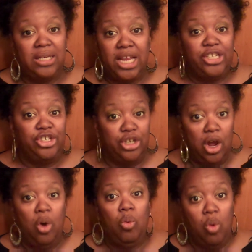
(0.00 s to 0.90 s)
that you
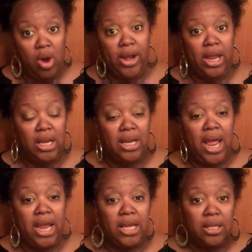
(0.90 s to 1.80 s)
don't want it,
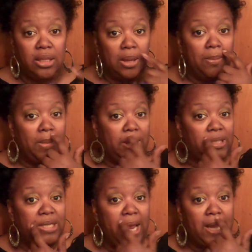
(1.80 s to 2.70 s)
like the
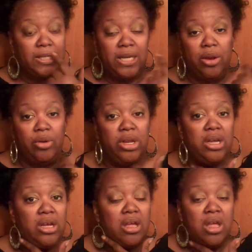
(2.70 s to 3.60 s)
mustache
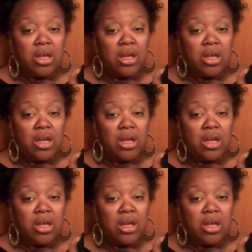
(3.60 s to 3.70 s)
area,